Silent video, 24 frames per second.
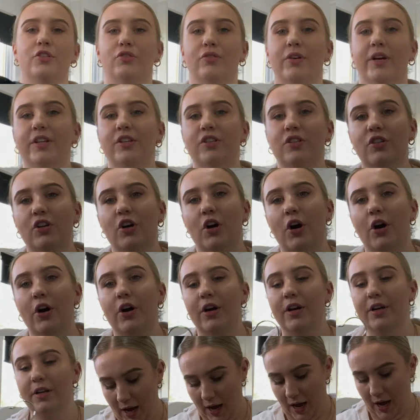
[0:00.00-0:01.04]
trench
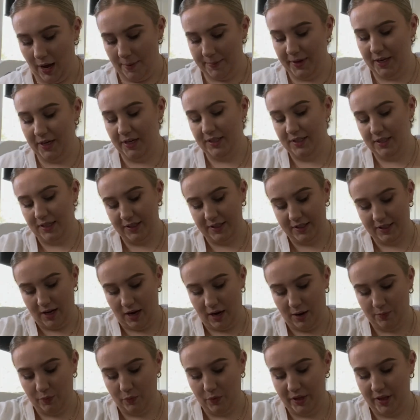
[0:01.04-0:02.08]
coat, and it does
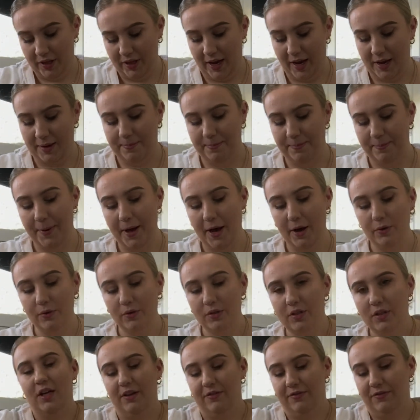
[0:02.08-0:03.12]
come with a
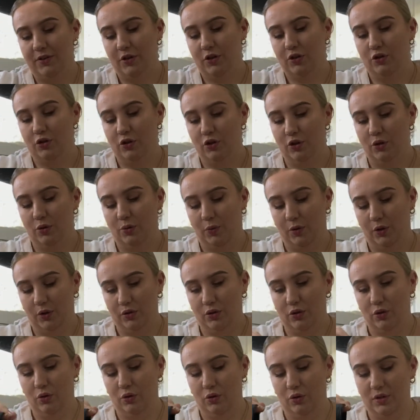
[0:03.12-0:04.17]
belt if you do
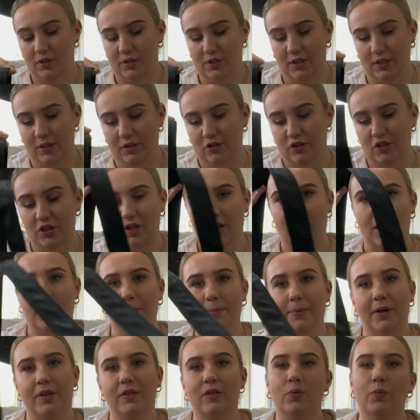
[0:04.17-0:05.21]
want to cinch it
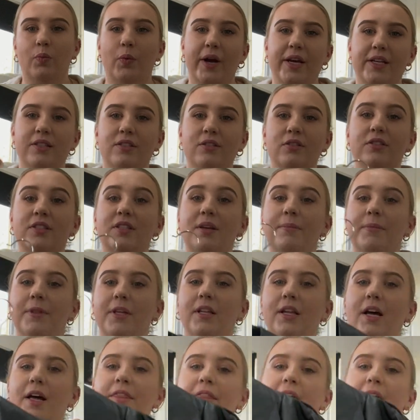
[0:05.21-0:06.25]
up at the waist or something like